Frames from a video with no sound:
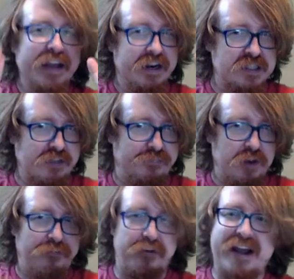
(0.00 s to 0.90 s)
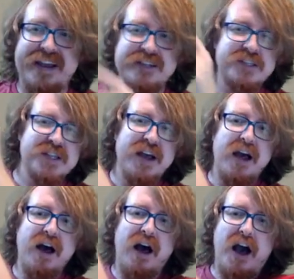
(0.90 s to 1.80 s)
Here's the full phrase.
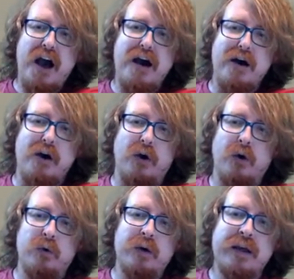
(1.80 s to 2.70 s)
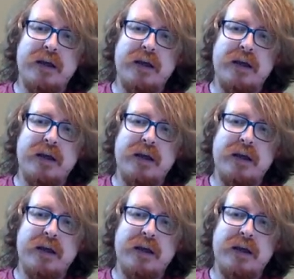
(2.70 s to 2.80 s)
O.